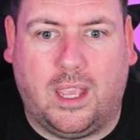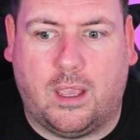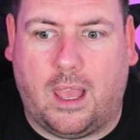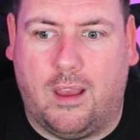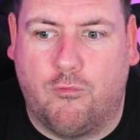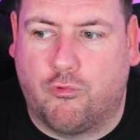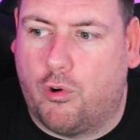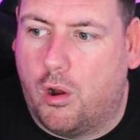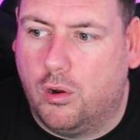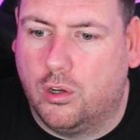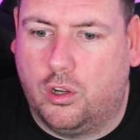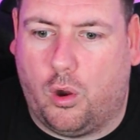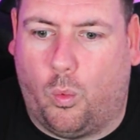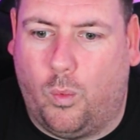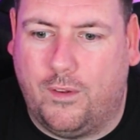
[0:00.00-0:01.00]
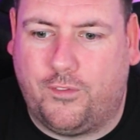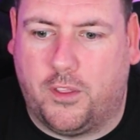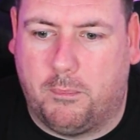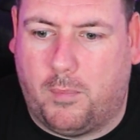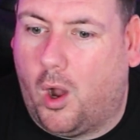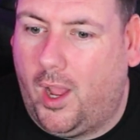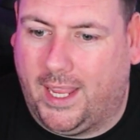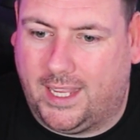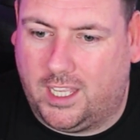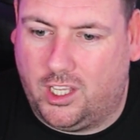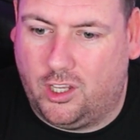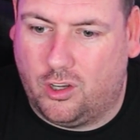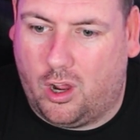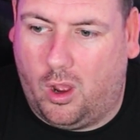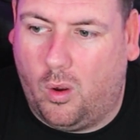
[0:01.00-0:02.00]
wrong with the mic, you
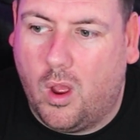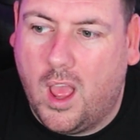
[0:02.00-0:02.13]
know.